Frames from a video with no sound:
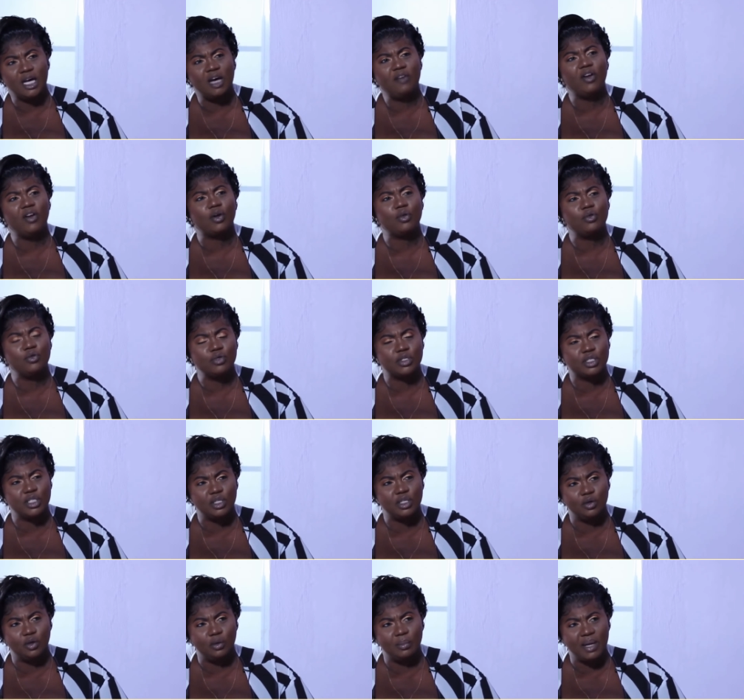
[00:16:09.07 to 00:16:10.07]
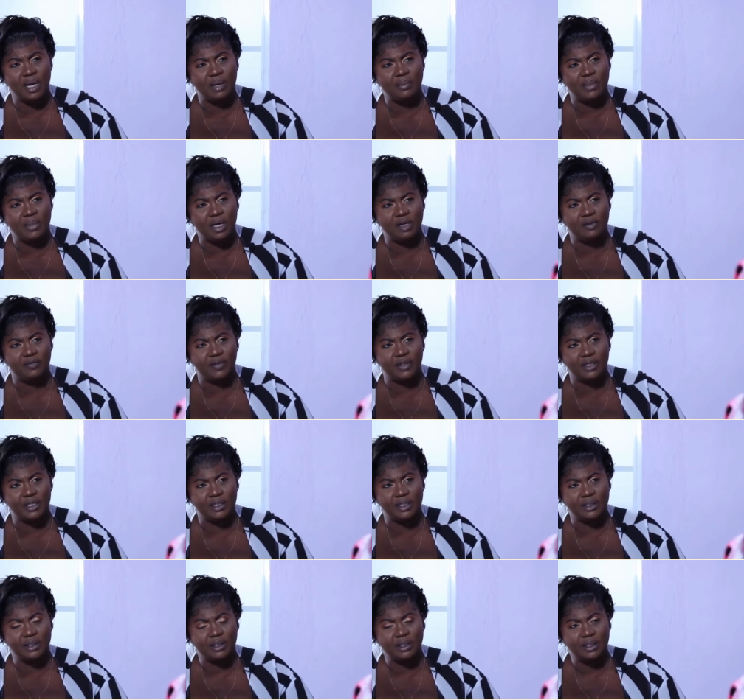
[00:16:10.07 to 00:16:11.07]
They have a crusade out by Mar
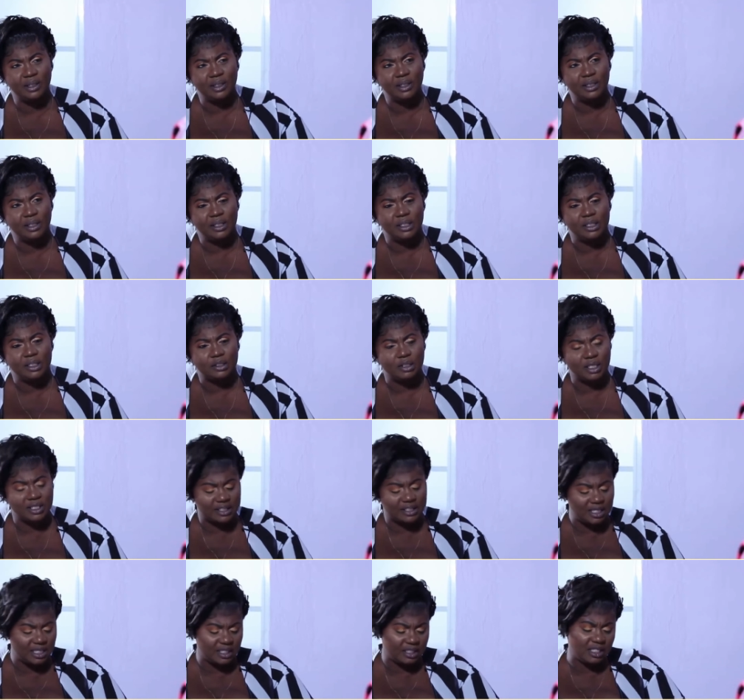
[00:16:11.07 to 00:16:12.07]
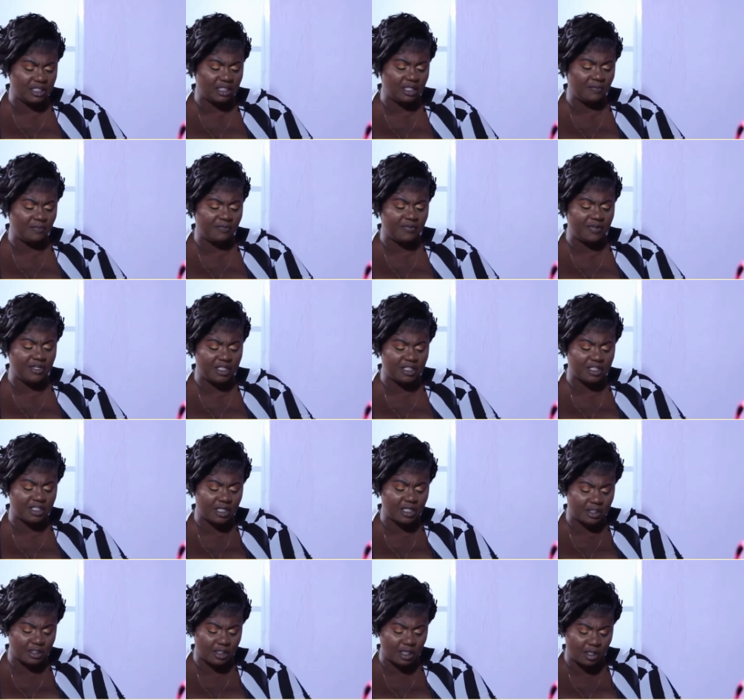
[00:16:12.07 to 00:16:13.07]
Valley. Mm-hmm. So I say, you think them
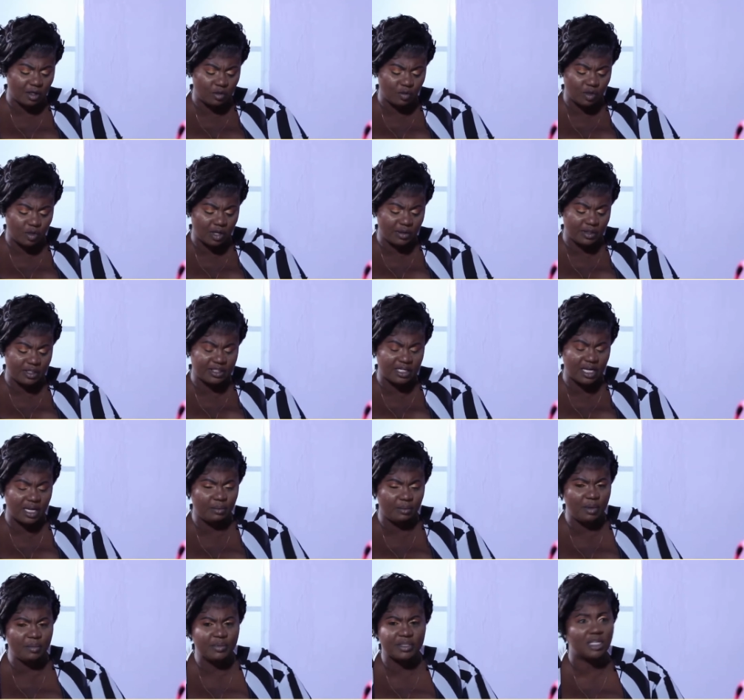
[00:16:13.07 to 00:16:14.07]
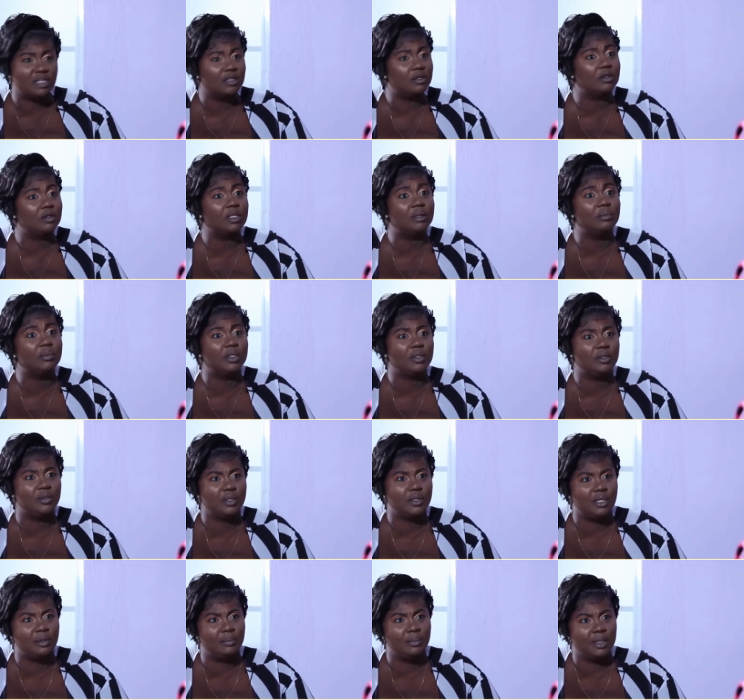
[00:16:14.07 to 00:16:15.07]
finish yet? And I look on the time. He said, no, them not
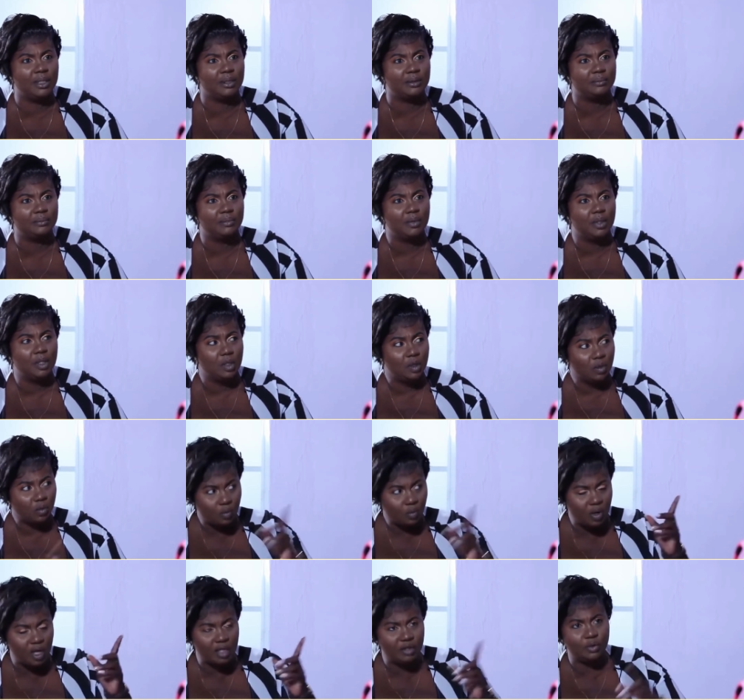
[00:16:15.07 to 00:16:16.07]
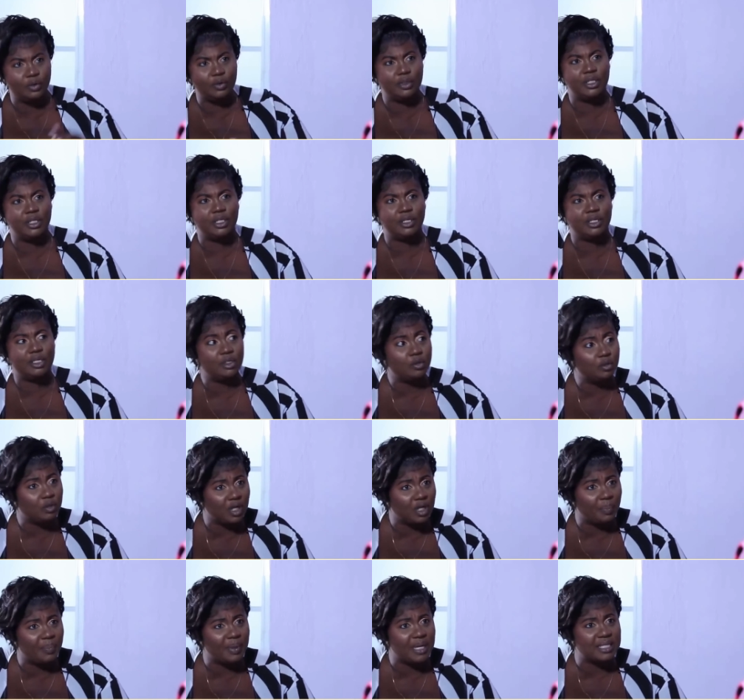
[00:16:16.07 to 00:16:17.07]
done yet, man. Go on out there. You
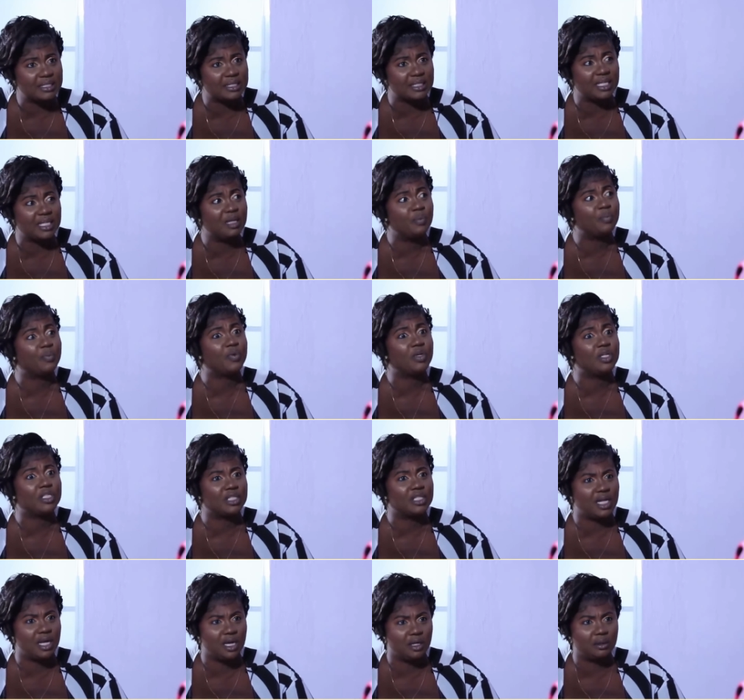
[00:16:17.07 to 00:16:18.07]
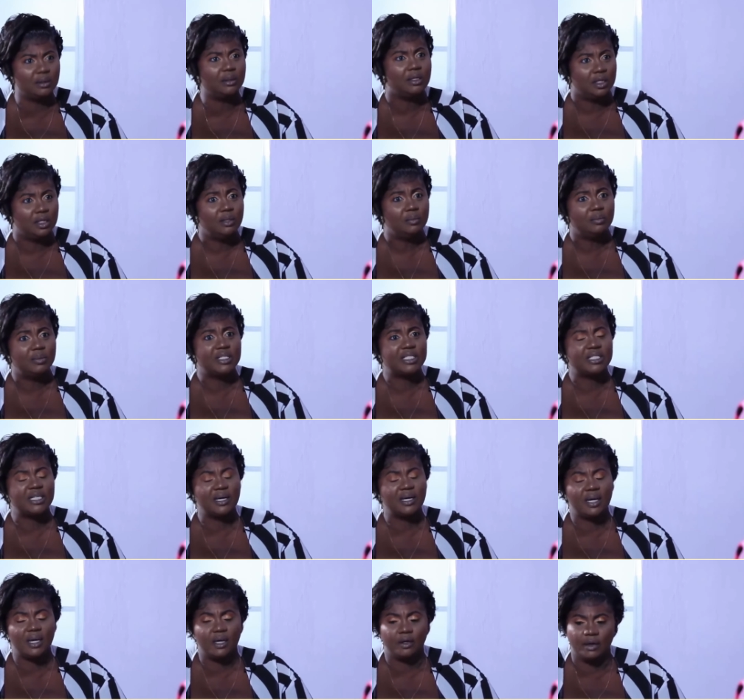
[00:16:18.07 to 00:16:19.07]
know the pastor them preach long. Mm-hmm. I
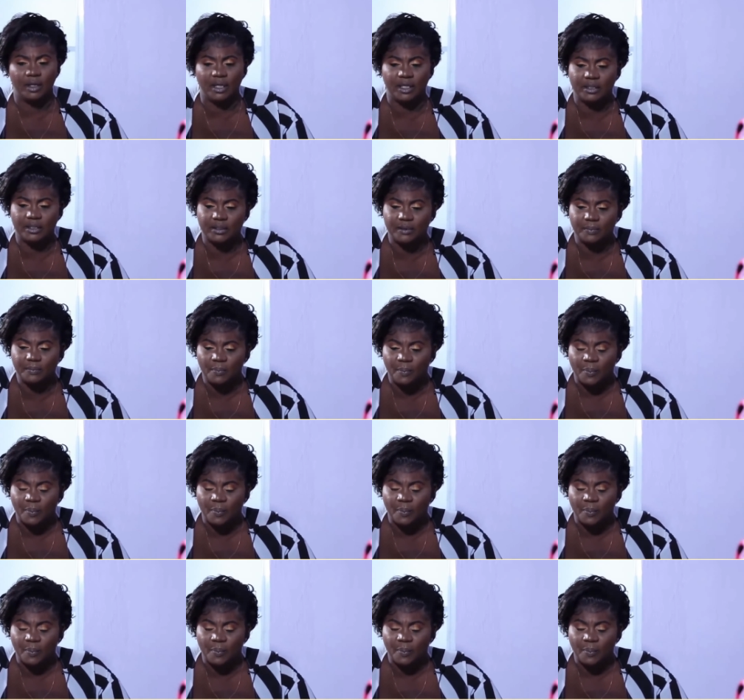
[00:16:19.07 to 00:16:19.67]
said, all right.